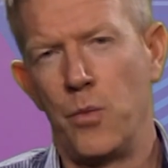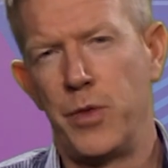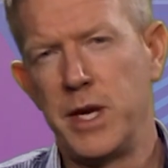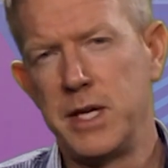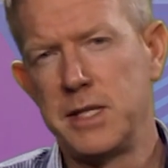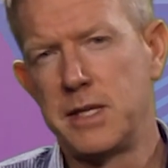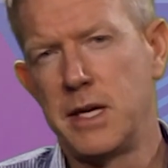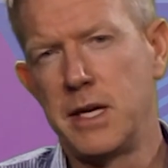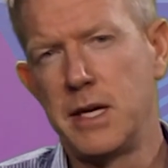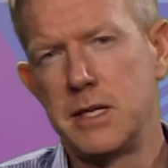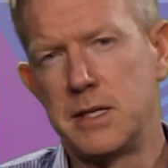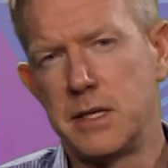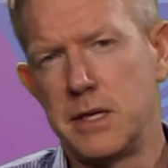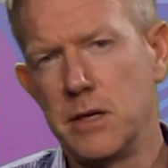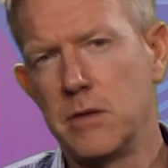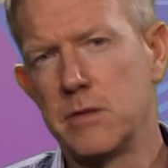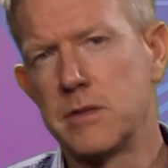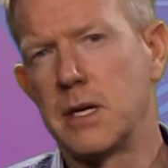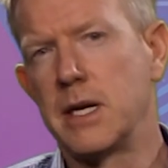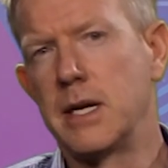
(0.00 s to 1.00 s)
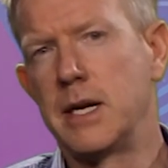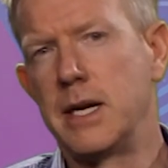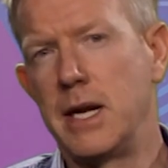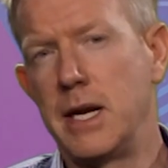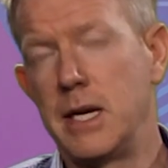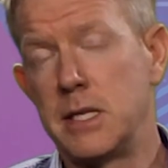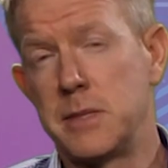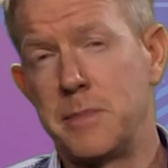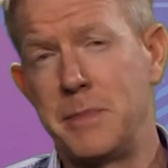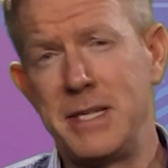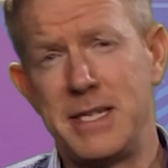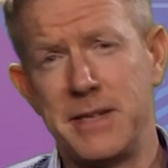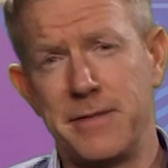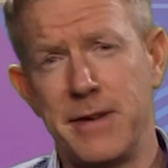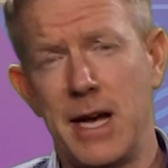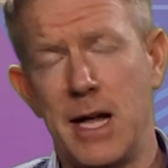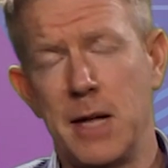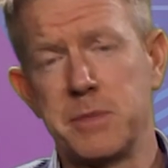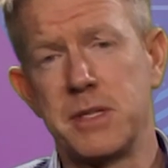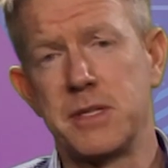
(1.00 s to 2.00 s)
These key skills are going to need to be
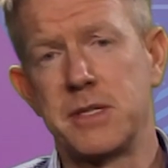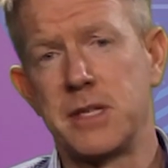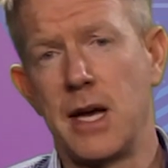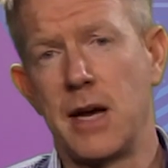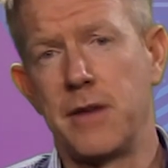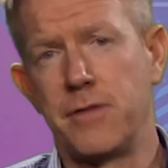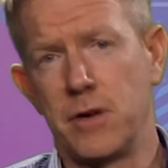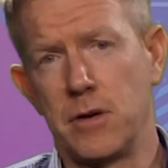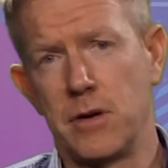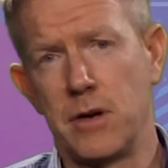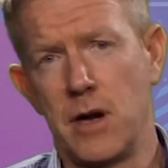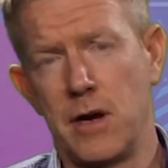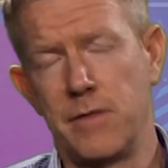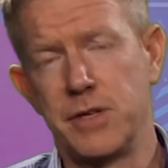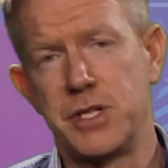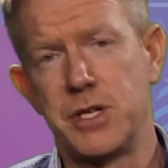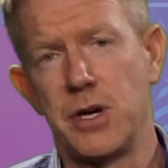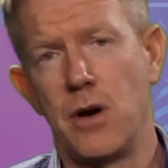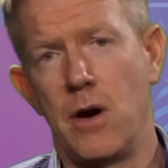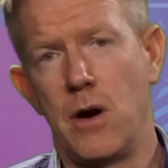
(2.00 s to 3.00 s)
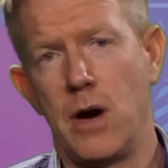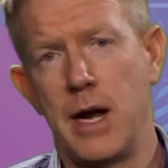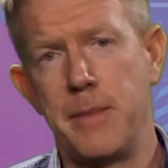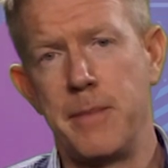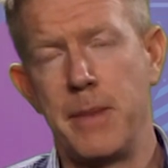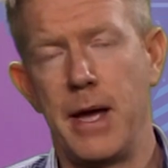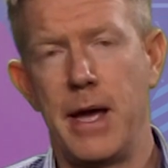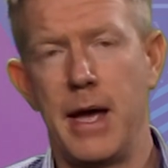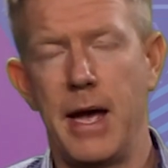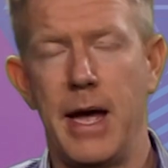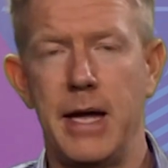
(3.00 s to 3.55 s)
developed and scaffolded over time